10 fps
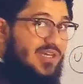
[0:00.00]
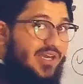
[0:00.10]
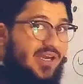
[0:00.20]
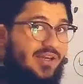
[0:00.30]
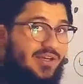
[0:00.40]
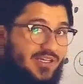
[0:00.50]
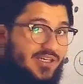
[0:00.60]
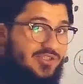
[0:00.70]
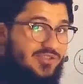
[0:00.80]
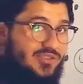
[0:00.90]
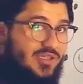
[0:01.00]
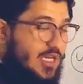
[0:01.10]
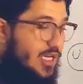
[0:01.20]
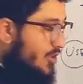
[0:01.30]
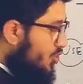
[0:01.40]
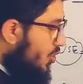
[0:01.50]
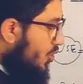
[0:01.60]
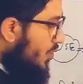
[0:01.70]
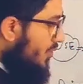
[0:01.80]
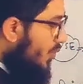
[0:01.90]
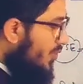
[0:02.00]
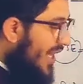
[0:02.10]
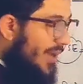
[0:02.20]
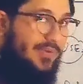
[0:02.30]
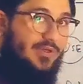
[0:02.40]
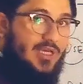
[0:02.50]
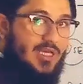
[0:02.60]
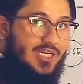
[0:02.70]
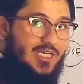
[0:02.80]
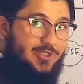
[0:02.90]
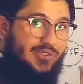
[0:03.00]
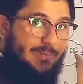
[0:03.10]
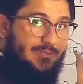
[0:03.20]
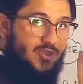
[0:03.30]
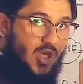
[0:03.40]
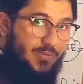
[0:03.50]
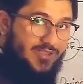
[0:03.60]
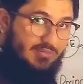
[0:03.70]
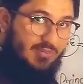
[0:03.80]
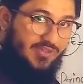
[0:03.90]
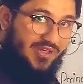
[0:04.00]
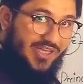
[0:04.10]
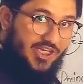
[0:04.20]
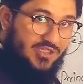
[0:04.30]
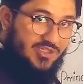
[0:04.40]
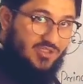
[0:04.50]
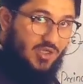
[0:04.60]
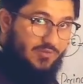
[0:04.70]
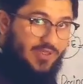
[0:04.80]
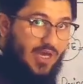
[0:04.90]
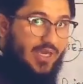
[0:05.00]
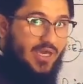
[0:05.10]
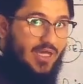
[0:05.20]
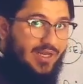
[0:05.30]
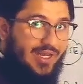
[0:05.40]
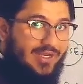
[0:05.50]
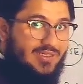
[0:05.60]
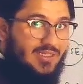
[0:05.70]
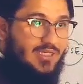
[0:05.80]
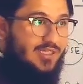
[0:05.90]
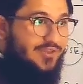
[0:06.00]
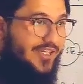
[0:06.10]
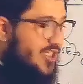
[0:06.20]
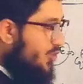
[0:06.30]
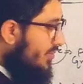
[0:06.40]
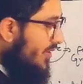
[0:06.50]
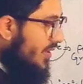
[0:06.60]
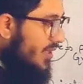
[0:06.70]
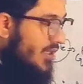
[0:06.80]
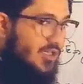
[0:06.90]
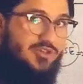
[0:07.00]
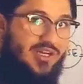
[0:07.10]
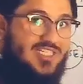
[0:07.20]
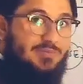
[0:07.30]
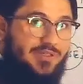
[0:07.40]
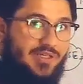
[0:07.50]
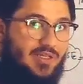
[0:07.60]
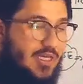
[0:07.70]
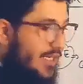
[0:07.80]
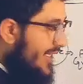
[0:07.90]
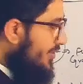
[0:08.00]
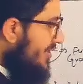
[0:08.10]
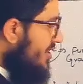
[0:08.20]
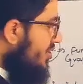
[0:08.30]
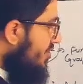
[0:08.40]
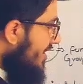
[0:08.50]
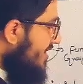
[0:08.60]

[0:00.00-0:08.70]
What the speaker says: these IR radiations. So what will happen? It will absorb some of the radiations of the IR, and the rest will be transmitted. Now this